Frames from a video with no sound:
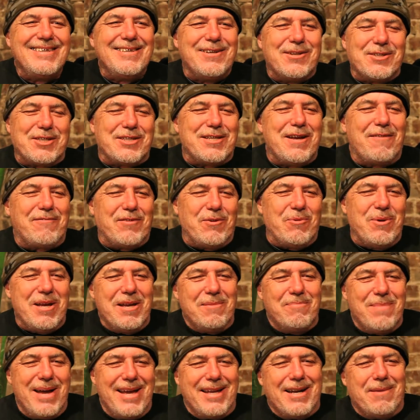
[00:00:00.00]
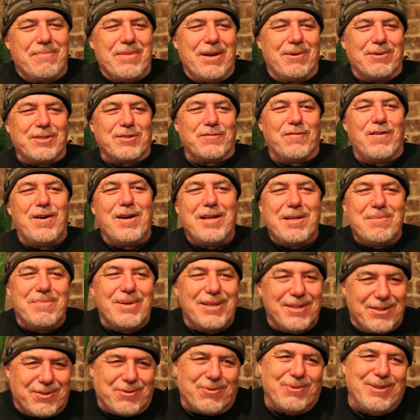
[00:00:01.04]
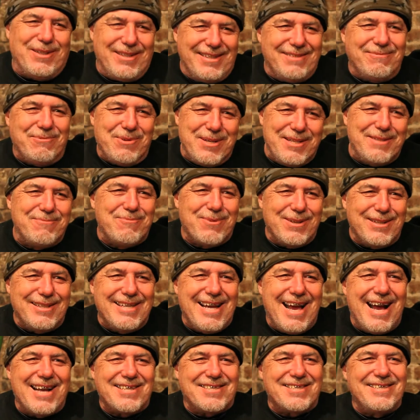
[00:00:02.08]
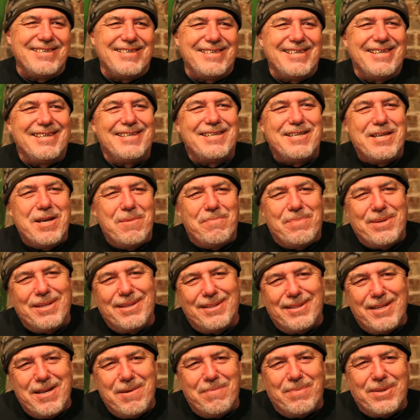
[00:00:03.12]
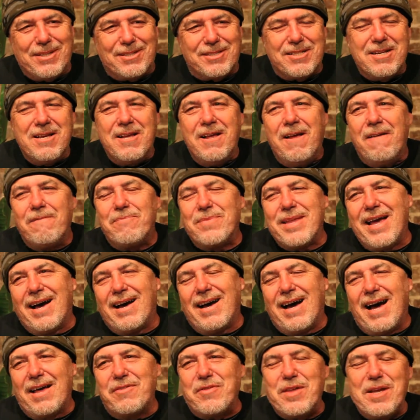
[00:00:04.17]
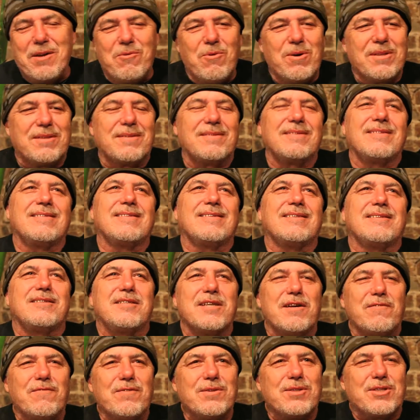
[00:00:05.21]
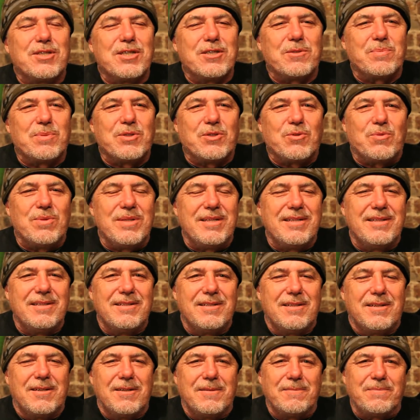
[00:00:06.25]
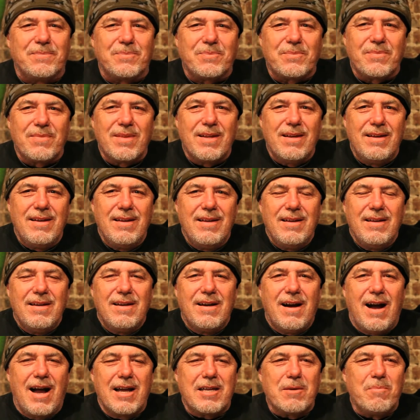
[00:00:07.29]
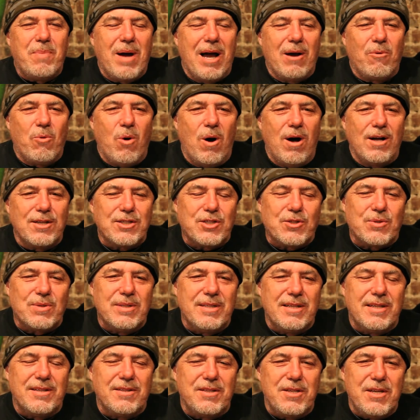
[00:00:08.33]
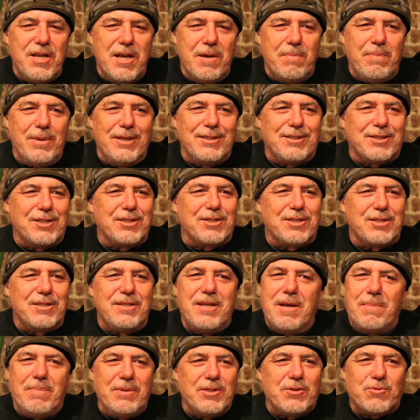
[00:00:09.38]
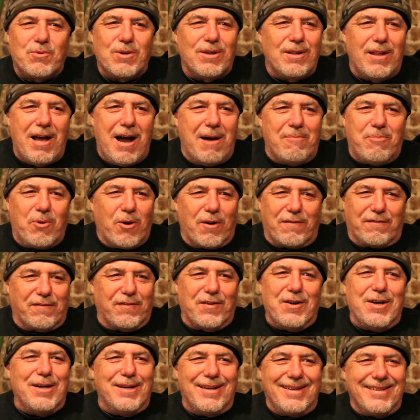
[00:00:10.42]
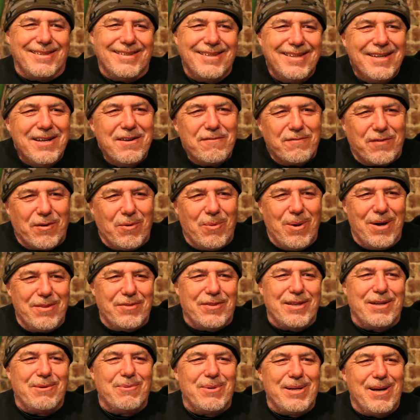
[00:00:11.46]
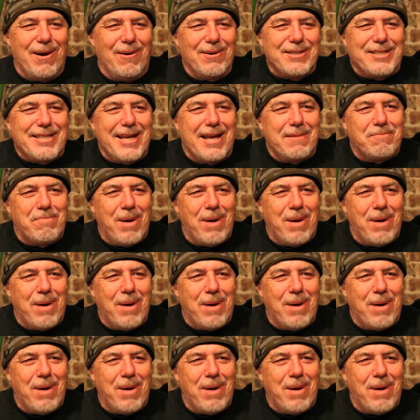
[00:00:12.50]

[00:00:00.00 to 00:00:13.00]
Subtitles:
stuff that we had made up that was funny, but it's really, we really actually did a Yippie Olympics. Now, I think what the difference is between Occupy Wall Street and the yippies is the yippies were a lot more fun. For one thing, we always had